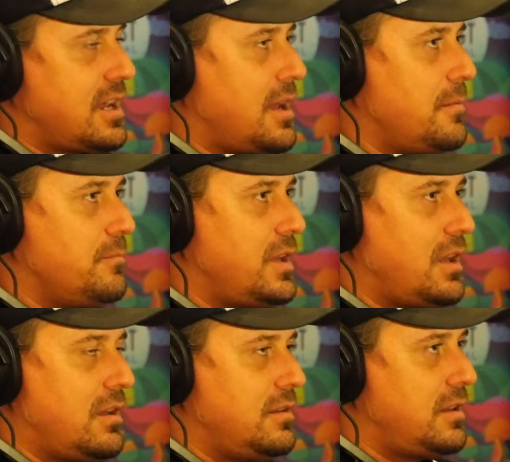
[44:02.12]

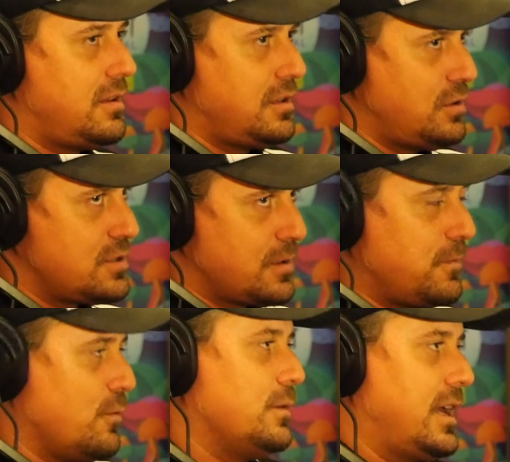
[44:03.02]
the use of
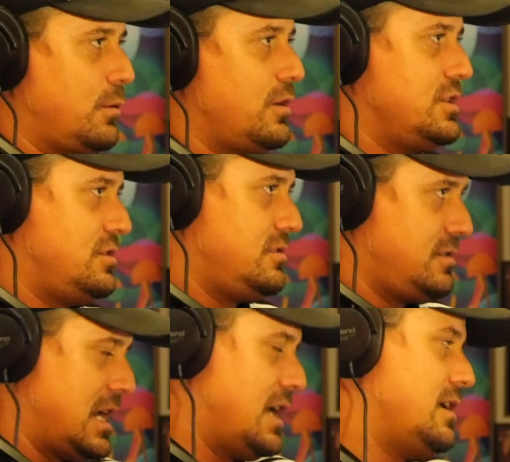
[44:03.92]
film language
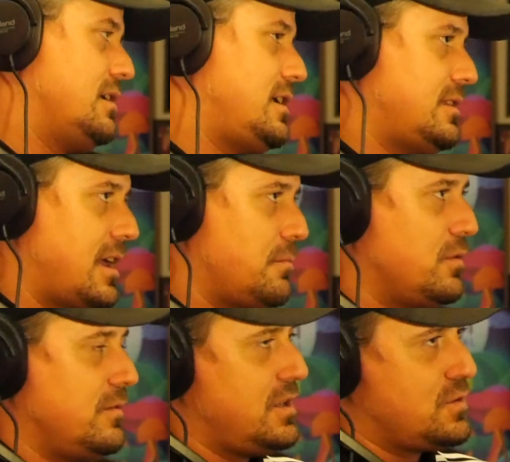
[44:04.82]
in that
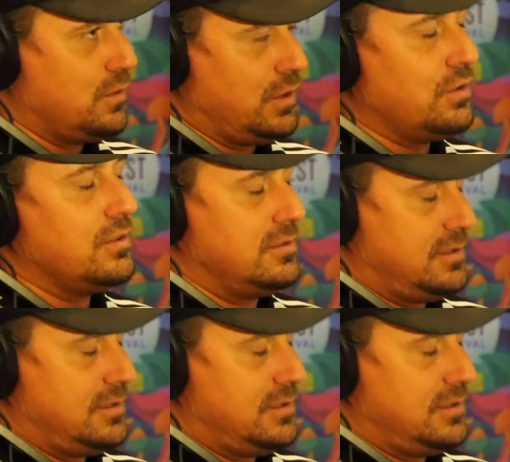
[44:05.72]
movie is really good.